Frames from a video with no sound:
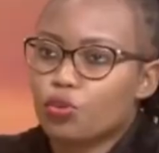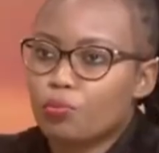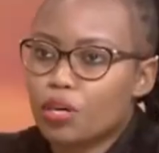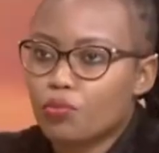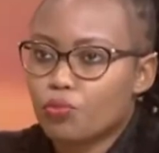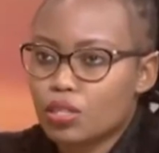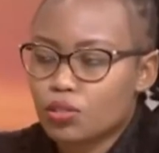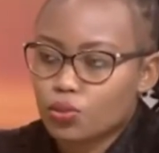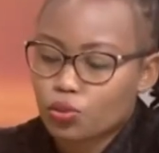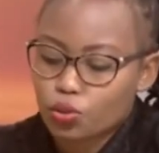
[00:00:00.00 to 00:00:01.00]
of your main
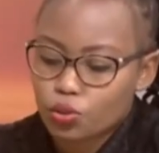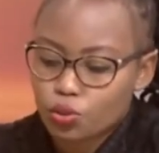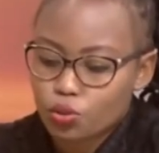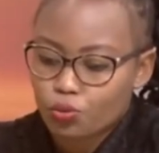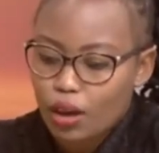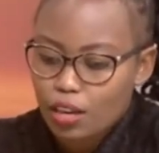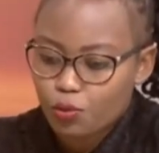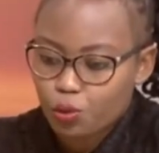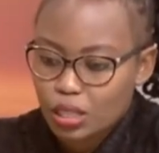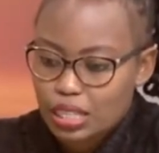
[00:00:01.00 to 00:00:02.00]
reasons to
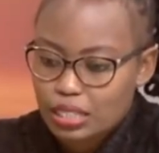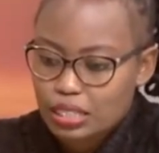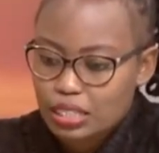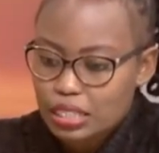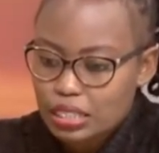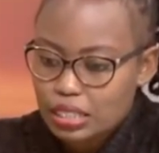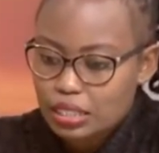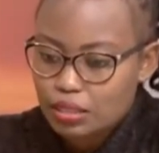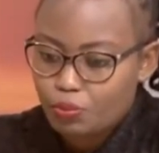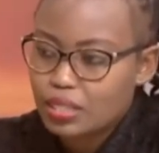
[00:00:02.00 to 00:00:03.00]
vie for this seat
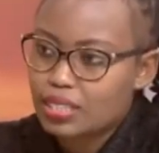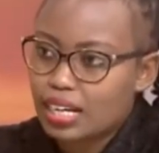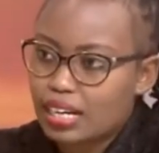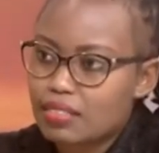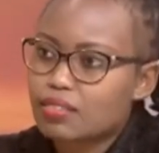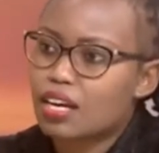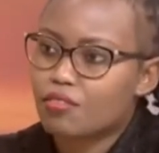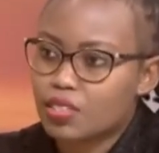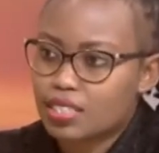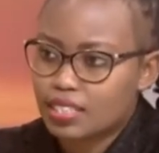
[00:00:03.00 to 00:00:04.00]
is basically
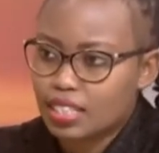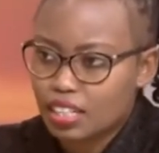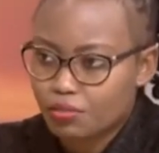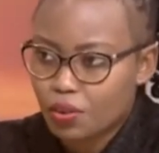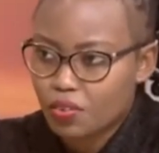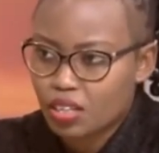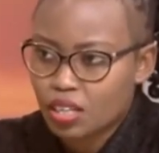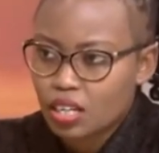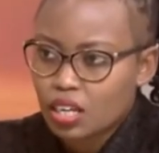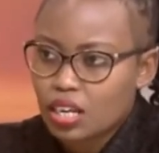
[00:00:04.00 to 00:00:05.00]
service delivery.
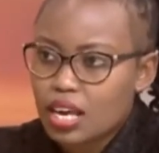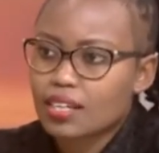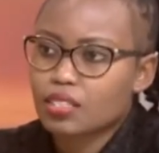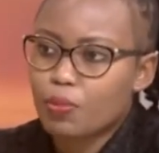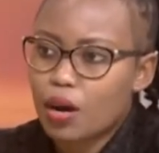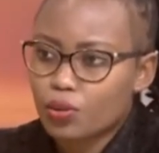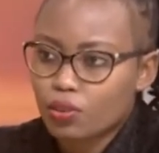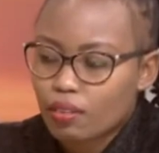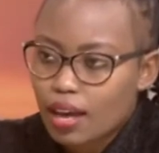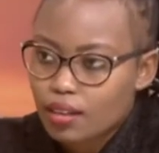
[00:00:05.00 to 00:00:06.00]

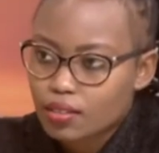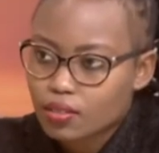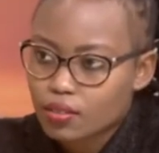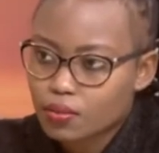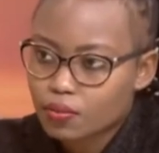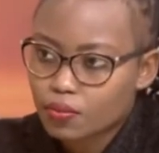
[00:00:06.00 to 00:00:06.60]
Expound on that.